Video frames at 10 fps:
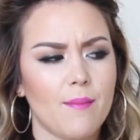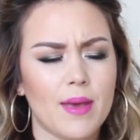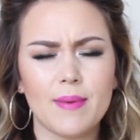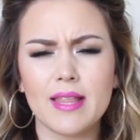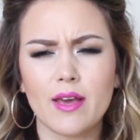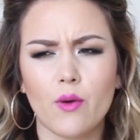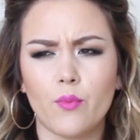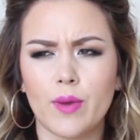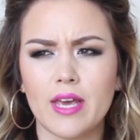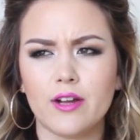maybe like a
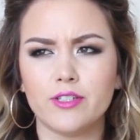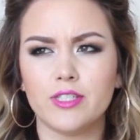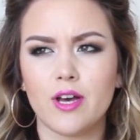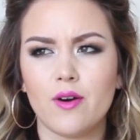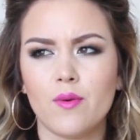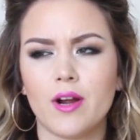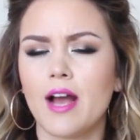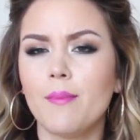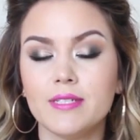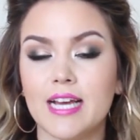week or so, or a
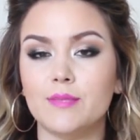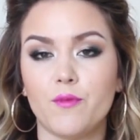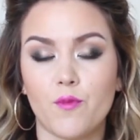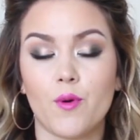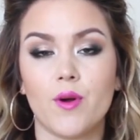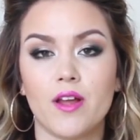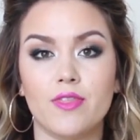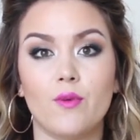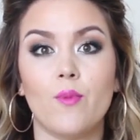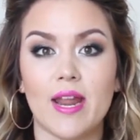couple days before
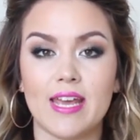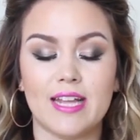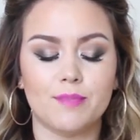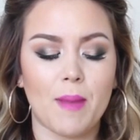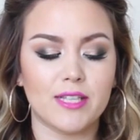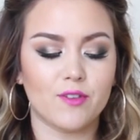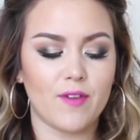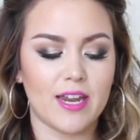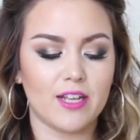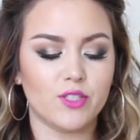the wedding in
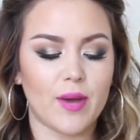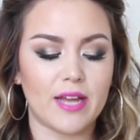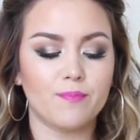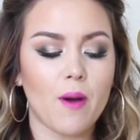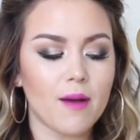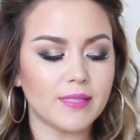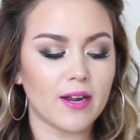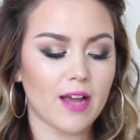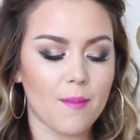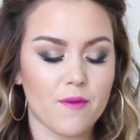Pennsylvania. So I popped
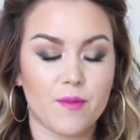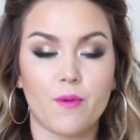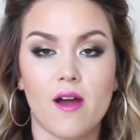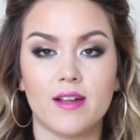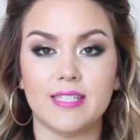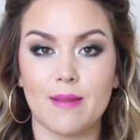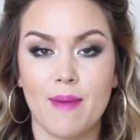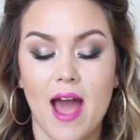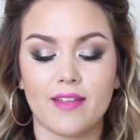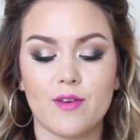out a couple of the products and
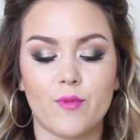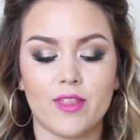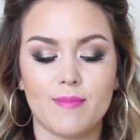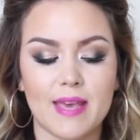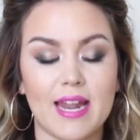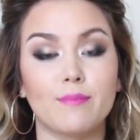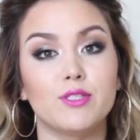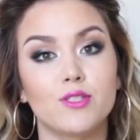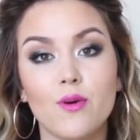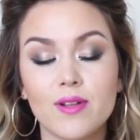packed them with me, and I'm
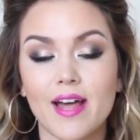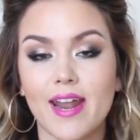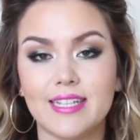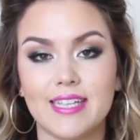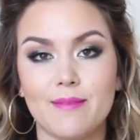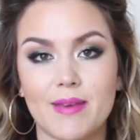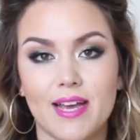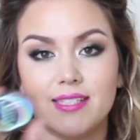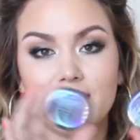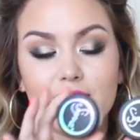so glad I did
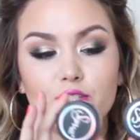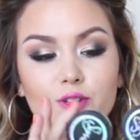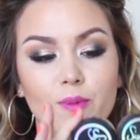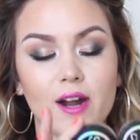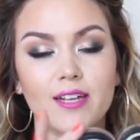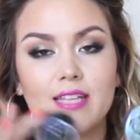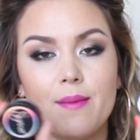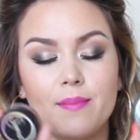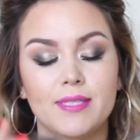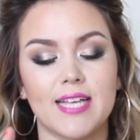because these two products
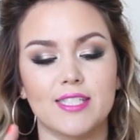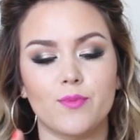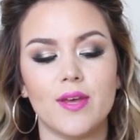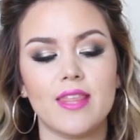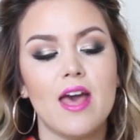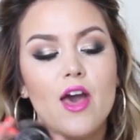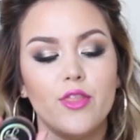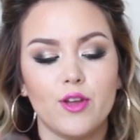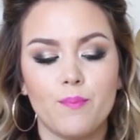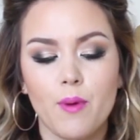I'm obsessed with.
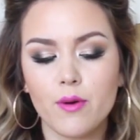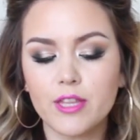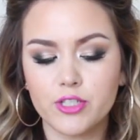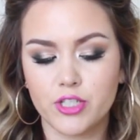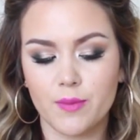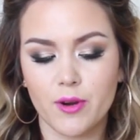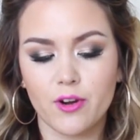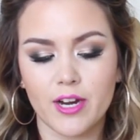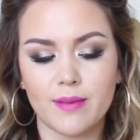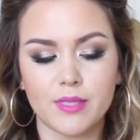They're both shimmer
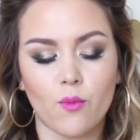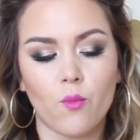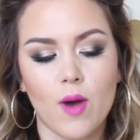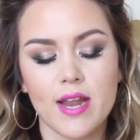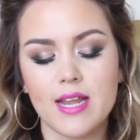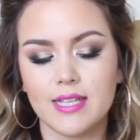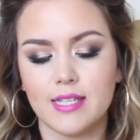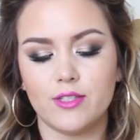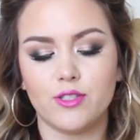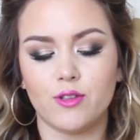creams. One is
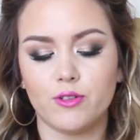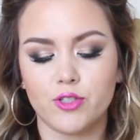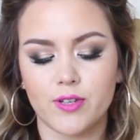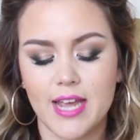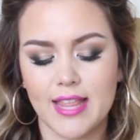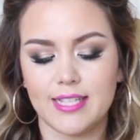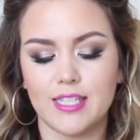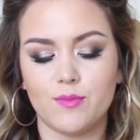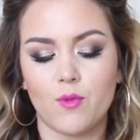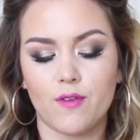in Sultry, and this
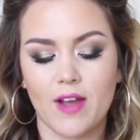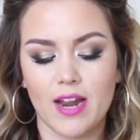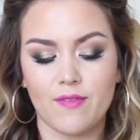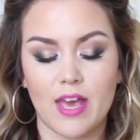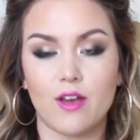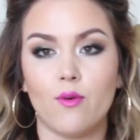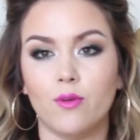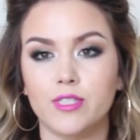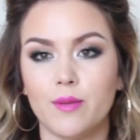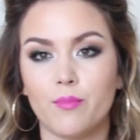is more of kind of a
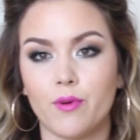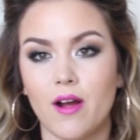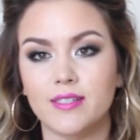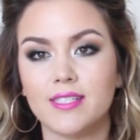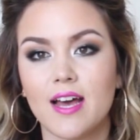golden bronze